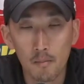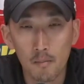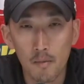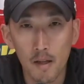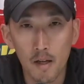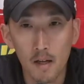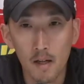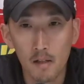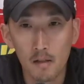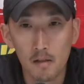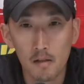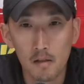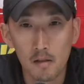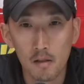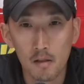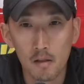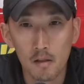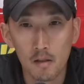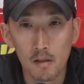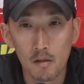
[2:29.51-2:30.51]
that,
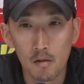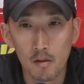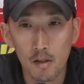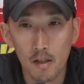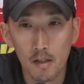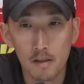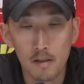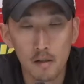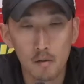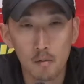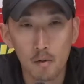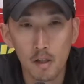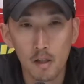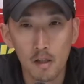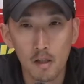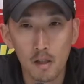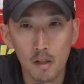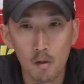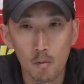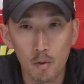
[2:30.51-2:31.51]
you know, like I said,
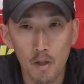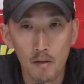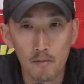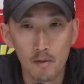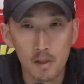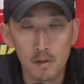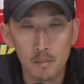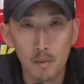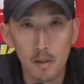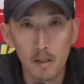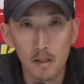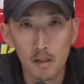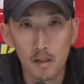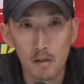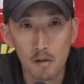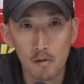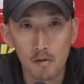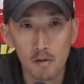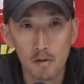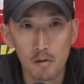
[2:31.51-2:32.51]
we have to spin it
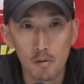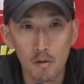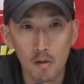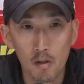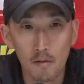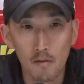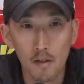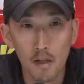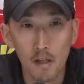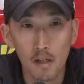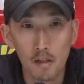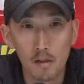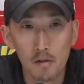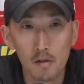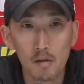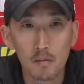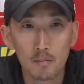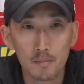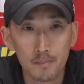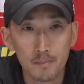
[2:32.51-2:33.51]
and use it to our advantage.